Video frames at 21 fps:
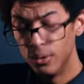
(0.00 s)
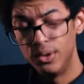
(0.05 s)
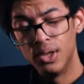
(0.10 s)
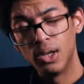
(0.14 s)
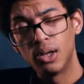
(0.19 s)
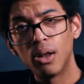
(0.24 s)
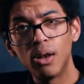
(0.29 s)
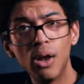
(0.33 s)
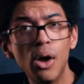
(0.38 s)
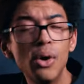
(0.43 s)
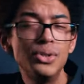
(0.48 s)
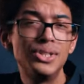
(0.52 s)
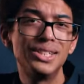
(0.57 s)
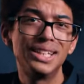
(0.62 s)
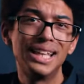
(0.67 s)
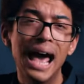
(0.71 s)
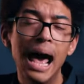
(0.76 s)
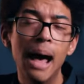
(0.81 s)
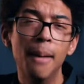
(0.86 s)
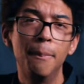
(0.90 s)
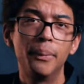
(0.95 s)
or the closed
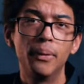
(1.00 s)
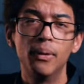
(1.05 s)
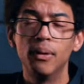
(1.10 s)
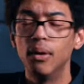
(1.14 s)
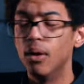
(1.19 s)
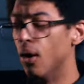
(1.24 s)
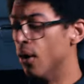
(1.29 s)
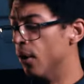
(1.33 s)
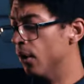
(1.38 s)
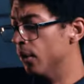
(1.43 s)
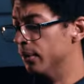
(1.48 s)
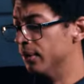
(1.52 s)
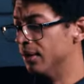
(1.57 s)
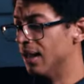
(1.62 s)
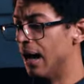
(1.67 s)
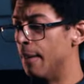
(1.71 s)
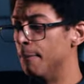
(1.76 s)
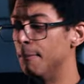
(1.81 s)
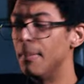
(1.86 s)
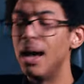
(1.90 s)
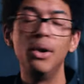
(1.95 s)
cap on
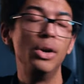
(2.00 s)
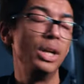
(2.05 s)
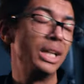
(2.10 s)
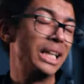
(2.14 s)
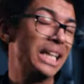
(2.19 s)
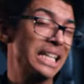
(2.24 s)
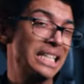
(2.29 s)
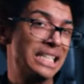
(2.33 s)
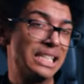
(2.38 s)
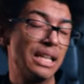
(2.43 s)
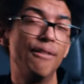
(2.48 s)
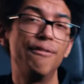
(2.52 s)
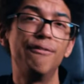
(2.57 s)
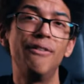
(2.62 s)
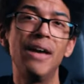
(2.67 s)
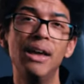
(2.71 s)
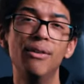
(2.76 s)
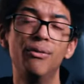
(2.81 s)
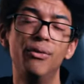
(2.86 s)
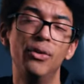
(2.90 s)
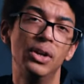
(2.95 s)
America's
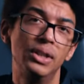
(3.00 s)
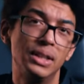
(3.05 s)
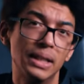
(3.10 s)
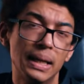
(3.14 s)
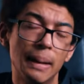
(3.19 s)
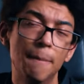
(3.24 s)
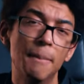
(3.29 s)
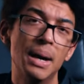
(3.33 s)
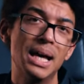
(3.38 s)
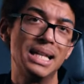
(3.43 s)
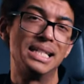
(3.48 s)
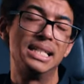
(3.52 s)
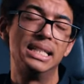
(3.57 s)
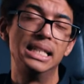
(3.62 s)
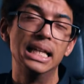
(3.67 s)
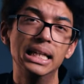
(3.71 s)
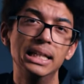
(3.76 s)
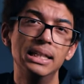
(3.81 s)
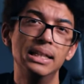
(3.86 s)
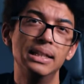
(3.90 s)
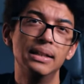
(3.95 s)
favorite
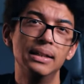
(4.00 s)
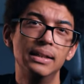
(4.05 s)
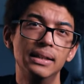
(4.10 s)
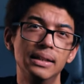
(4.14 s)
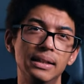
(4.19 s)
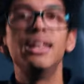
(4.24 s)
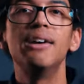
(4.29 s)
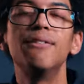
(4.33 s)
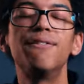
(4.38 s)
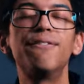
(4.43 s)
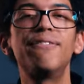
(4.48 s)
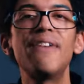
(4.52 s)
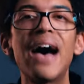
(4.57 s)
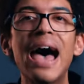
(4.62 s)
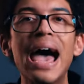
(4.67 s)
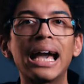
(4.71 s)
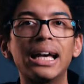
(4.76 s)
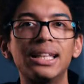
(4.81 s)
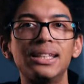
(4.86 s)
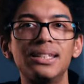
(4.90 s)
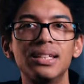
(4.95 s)
mustard? The
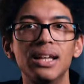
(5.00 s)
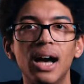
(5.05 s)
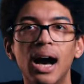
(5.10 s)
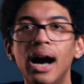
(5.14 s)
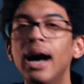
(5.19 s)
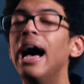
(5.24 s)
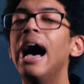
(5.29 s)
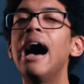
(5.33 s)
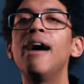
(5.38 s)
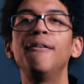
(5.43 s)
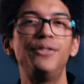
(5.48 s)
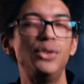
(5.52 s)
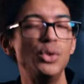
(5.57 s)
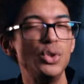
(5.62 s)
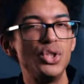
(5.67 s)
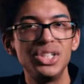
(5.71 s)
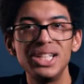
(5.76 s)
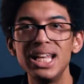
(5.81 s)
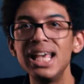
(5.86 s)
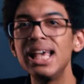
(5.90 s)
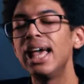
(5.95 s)
fact I have to
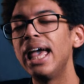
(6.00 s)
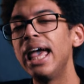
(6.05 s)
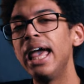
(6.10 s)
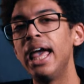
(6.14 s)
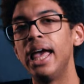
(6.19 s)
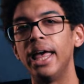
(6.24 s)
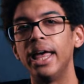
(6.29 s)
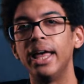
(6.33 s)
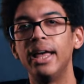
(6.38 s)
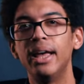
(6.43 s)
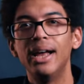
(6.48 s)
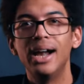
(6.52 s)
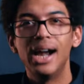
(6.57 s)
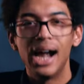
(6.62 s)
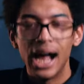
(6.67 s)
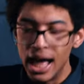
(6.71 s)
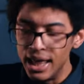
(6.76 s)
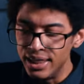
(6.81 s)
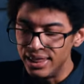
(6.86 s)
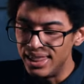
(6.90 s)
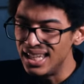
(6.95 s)
sit here
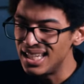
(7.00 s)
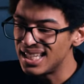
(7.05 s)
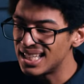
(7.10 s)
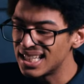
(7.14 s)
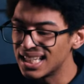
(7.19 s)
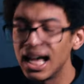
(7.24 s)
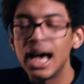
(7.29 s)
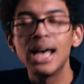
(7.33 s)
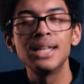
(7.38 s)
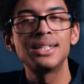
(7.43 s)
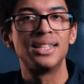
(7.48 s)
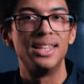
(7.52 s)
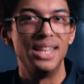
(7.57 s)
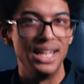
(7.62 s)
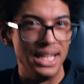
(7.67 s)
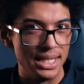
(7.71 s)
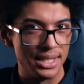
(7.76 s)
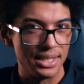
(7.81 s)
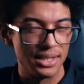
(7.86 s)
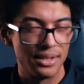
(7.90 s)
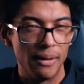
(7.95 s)
and discuss
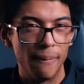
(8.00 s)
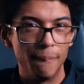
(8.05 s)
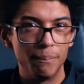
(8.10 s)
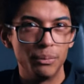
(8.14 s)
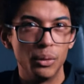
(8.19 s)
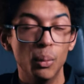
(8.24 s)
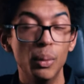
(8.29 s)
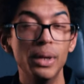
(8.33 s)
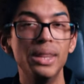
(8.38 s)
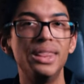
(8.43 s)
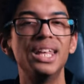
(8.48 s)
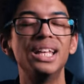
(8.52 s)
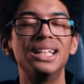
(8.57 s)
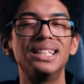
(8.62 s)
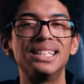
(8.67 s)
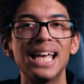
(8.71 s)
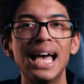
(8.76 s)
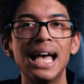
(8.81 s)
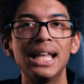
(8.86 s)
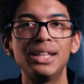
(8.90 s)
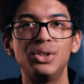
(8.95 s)
this with the
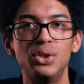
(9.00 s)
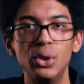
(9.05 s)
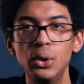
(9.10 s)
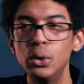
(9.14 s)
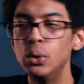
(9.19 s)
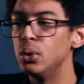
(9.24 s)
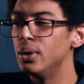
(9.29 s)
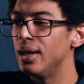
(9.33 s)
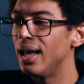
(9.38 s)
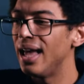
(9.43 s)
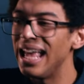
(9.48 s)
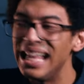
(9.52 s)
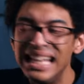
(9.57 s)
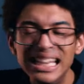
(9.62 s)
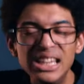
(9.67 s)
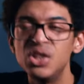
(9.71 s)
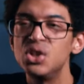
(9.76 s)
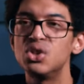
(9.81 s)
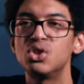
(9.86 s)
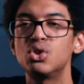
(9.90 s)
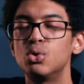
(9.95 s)
tattoo
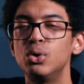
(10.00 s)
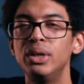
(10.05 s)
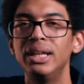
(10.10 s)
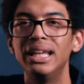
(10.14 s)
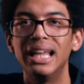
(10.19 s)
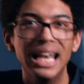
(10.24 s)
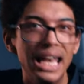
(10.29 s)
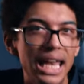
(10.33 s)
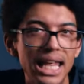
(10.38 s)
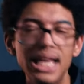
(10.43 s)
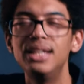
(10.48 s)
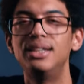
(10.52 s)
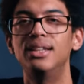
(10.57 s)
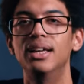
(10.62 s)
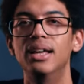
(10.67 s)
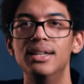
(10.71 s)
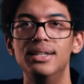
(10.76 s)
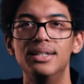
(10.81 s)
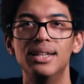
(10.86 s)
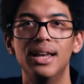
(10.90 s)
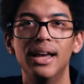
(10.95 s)
industry
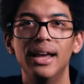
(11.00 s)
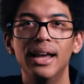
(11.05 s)
leaders,